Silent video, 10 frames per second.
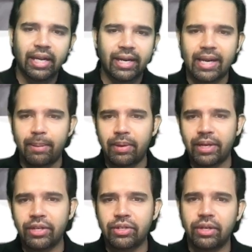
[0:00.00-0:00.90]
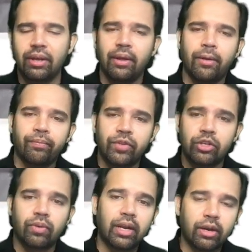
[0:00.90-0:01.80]
direct application
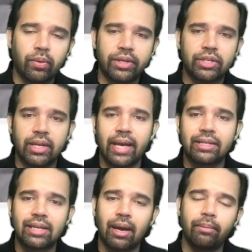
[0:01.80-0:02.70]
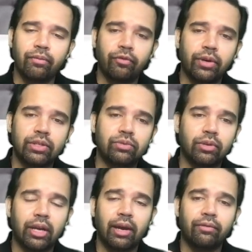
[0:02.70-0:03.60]
this wala question has come first
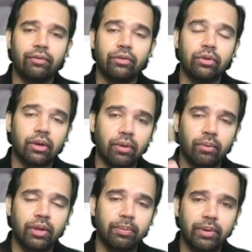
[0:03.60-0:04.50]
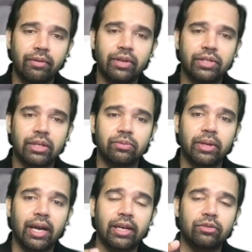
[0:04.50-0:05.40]
with uh, uh, in the previous it has
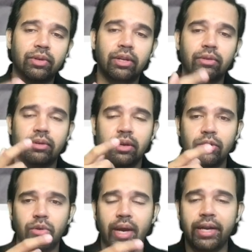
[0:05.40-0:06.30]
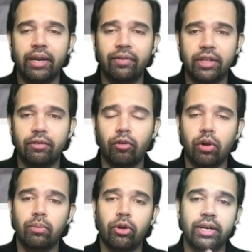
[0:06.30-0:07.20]
been asked whether uh, you know identify the
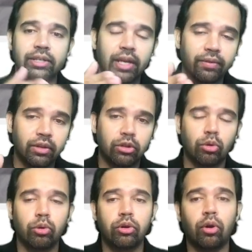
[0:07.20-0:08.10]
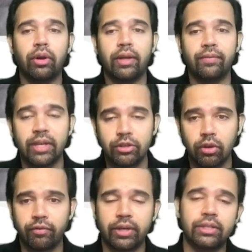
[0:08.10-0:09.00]
foreign bodies in the throat or in the
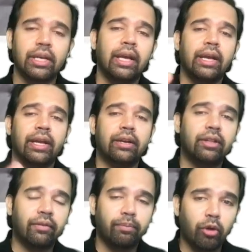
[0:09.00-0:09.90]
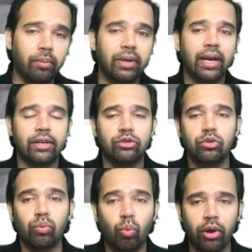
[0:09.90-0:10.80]
esophagus here they've probably asked you
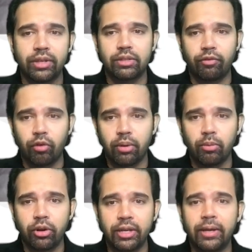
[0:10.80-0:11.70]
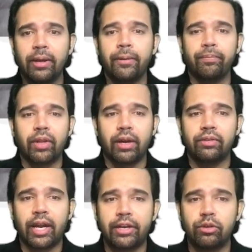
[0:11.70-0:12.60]
what is the foreign body uh,
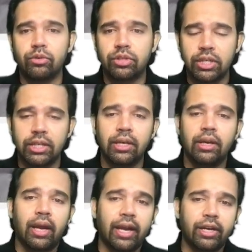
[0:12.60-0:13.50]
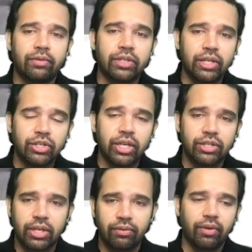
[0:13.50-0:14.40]
that you see and it was
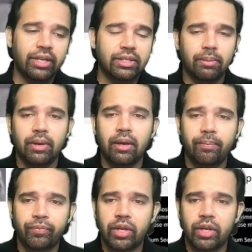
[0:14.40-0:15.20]
ingested very similar